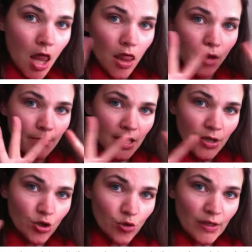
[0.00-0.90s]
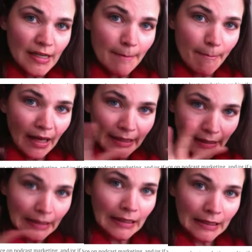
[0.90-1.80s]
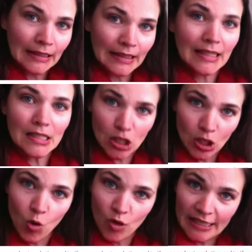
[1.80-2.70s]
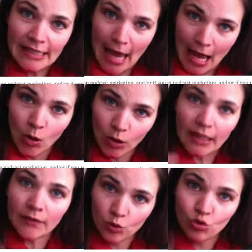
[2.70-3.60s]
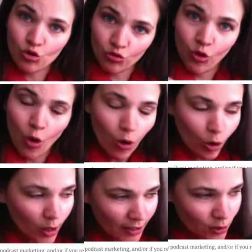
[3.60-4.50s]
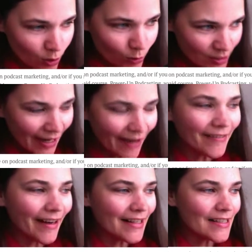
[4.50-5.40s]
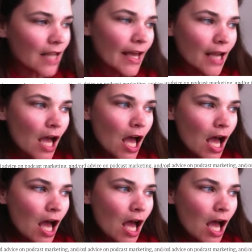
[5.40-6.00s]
the big green button that's lower down. Like if you scroll and you go down and it's like,